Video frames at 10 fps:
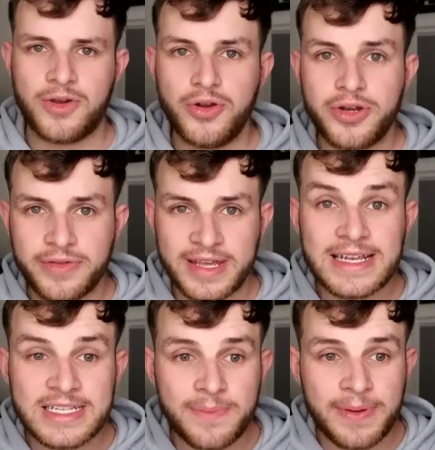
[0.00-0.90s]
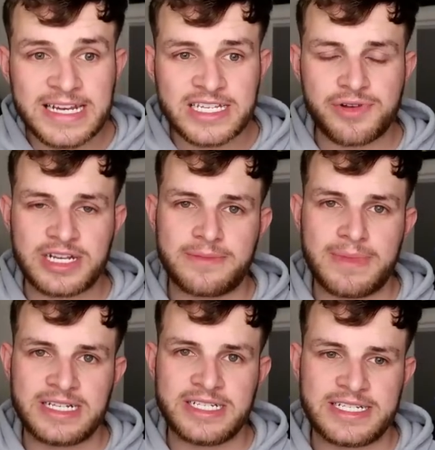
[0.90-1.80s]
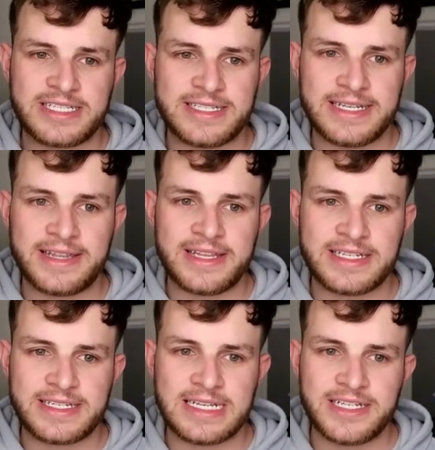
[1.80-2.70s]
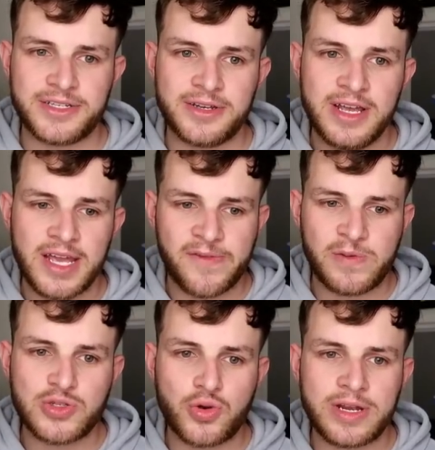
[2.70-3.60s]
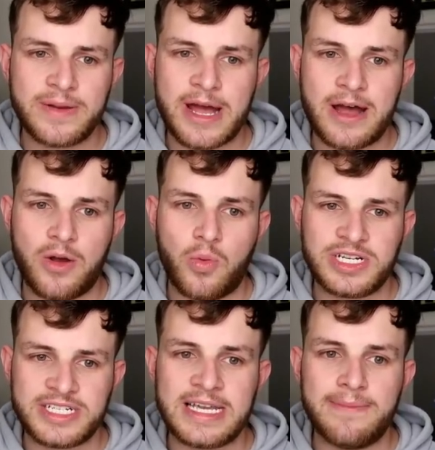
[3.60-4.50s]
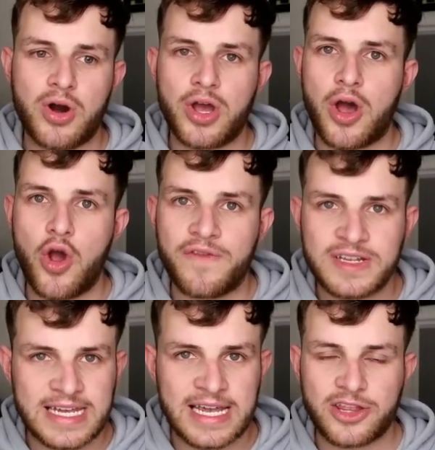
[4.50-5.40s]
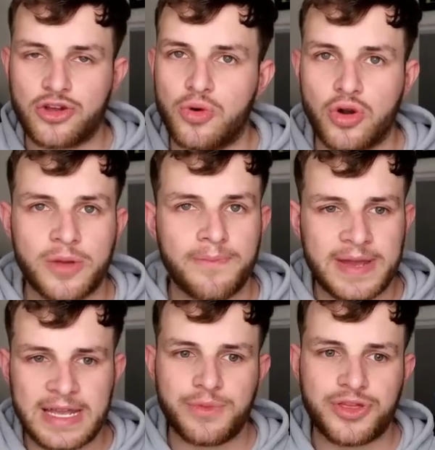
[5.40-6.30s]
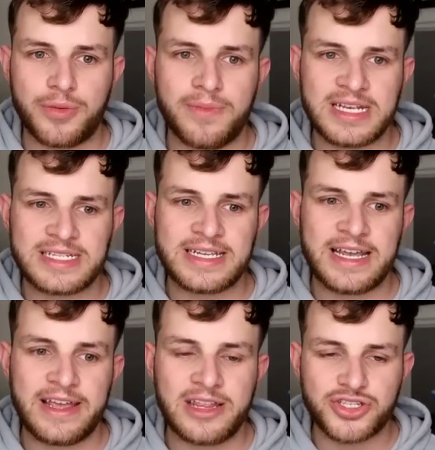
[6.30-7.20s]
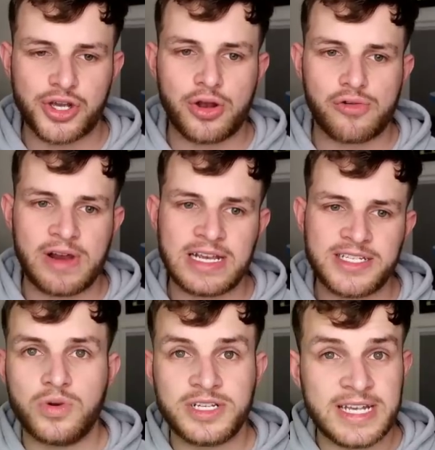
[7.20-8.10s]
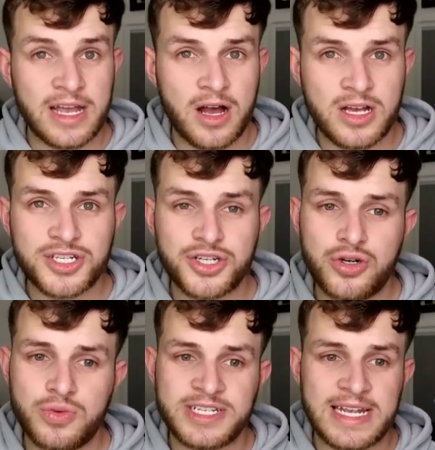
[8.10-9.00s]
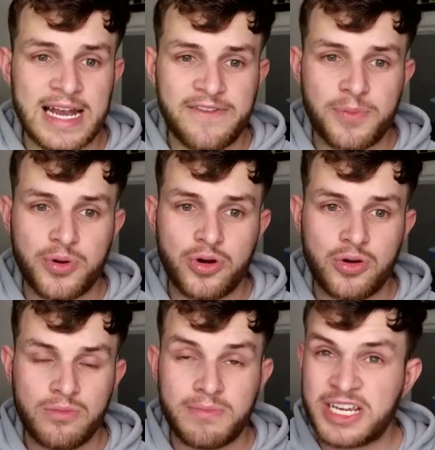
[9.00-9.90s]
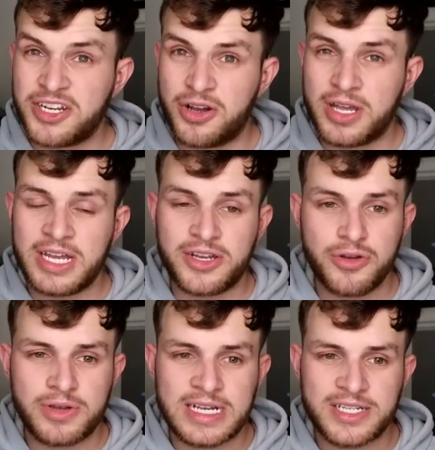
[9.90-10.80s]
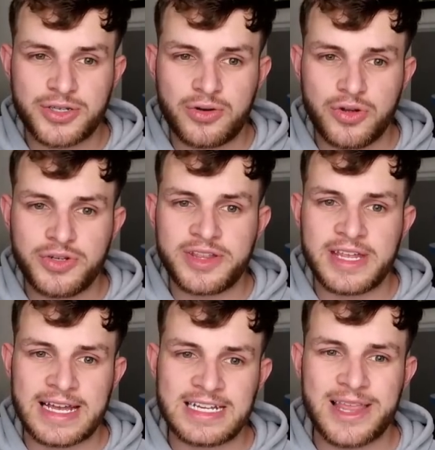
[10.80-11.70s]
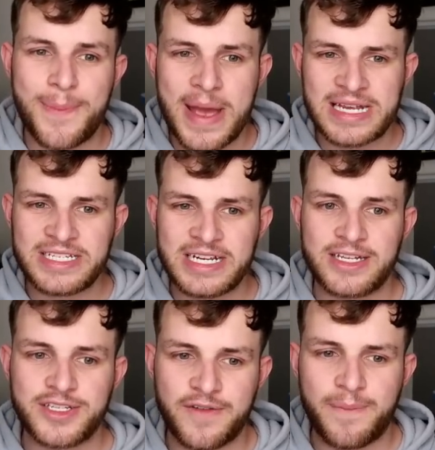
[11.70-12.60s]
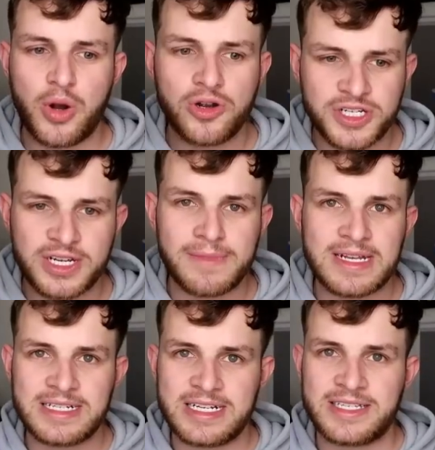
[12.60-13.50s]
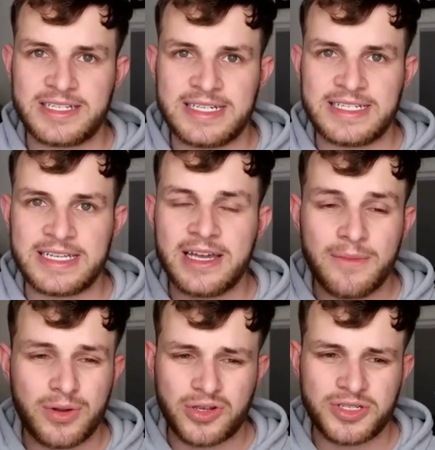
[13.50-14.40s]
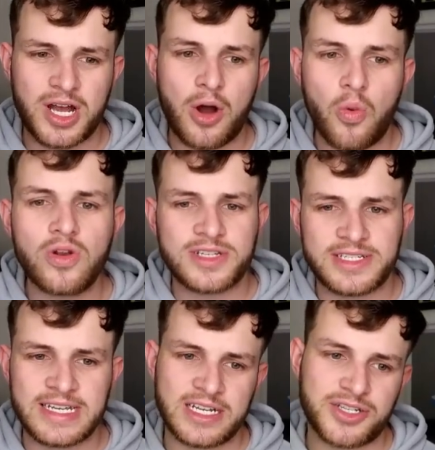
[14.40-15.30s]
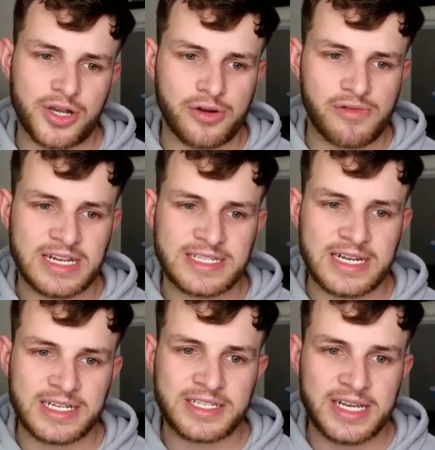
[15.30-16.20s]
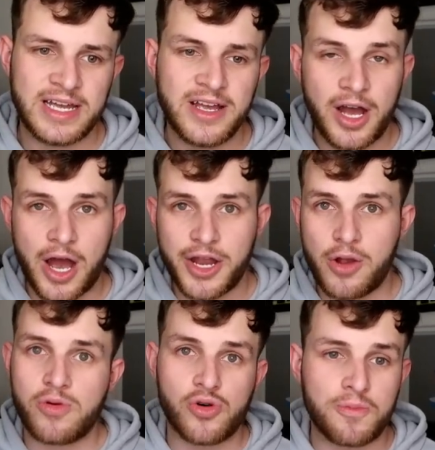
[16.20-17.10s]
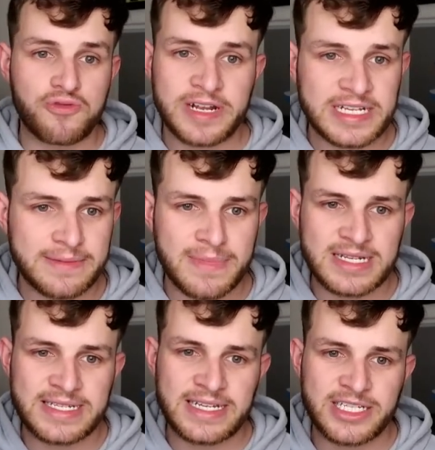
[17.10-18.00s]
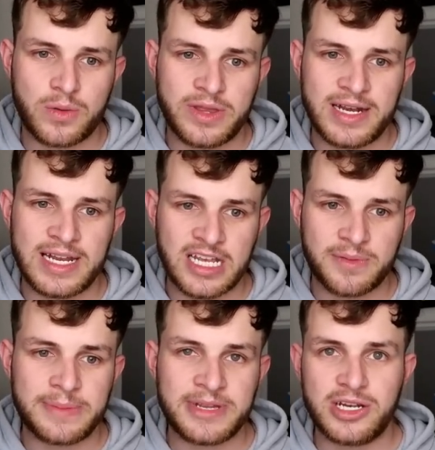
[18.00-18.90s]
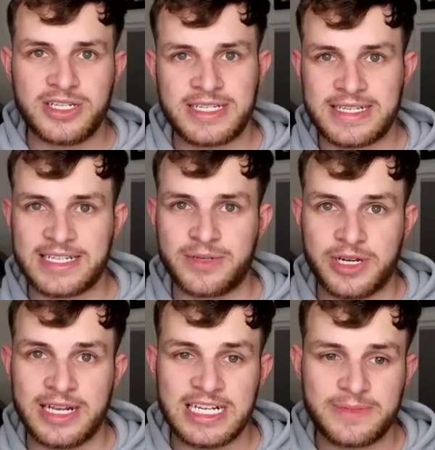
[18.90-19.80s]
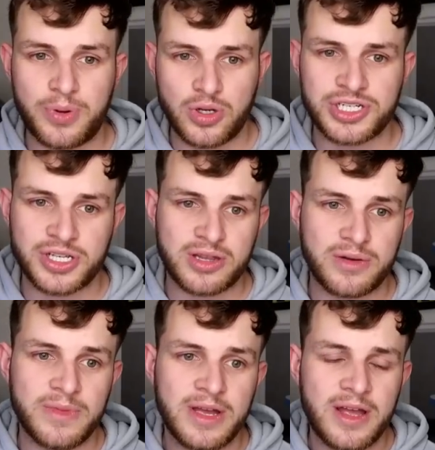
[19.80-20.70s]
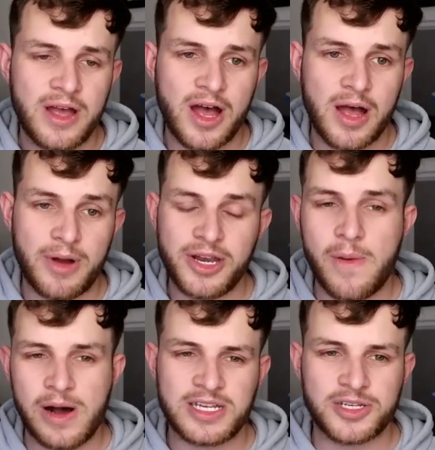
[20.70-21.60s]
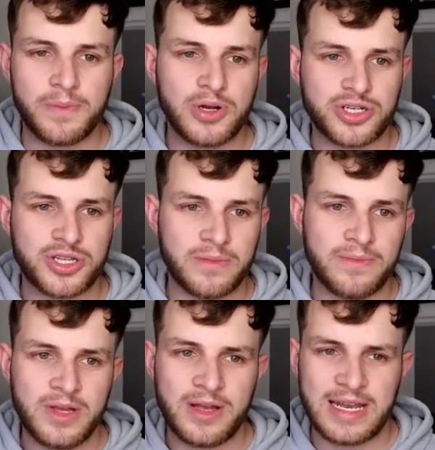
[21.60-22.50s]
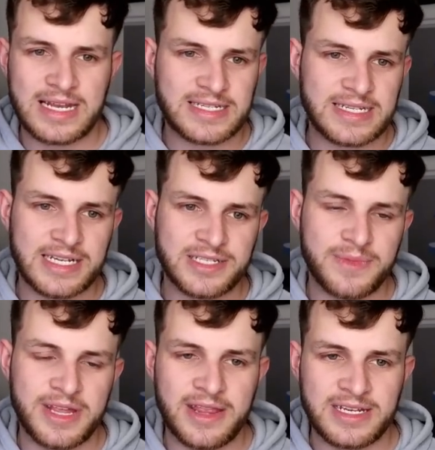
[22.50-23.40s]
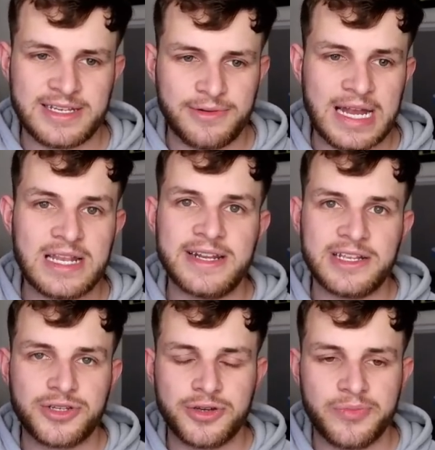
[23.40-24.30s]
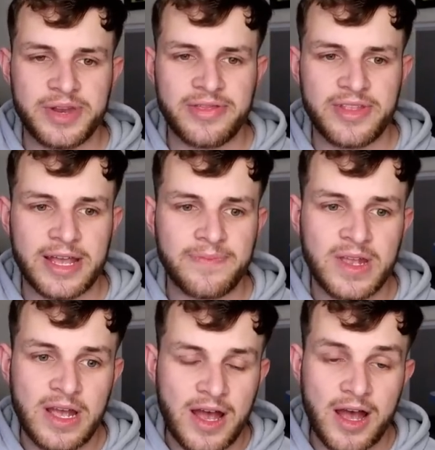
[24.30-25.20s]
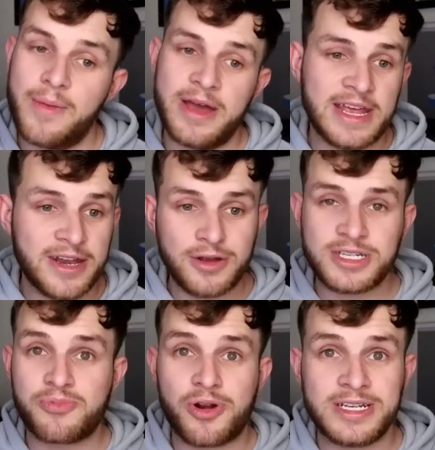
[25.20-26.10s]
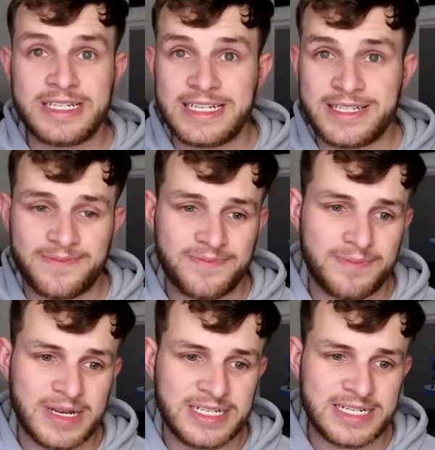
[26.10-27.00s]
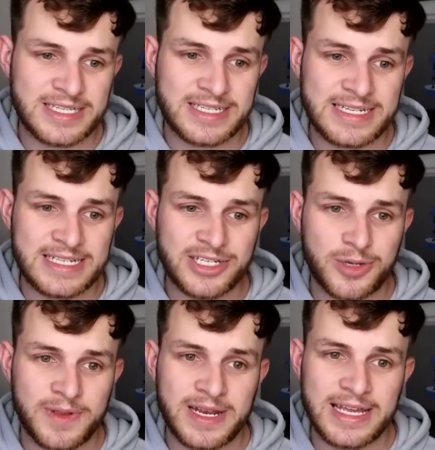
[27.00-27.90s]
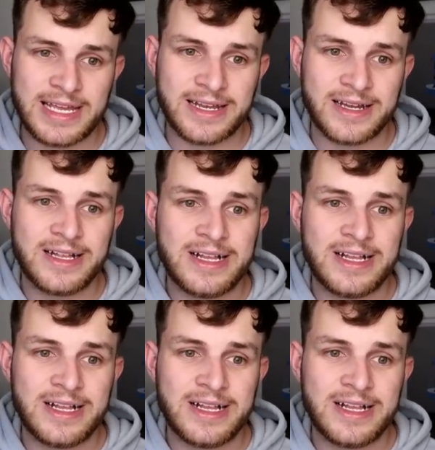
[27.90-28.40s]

Who do you think is the biggest threat to Manchester City this season? If we're talking about which team might overtake them or compete with them this year in the title race, would you say Arsenal? Would you say Liverpool, Man United, Newcastle? Who do you think has the best chance of pushing Manchester City? Because I want to see a title race next year. I know we're all predicting Man City to win the league, but it'd be nice to see someone at least pushing them. I know Arsenal pushed them last season, but then they still handed it to them, didn't they? And then no surprises. Manchester City, top of the league.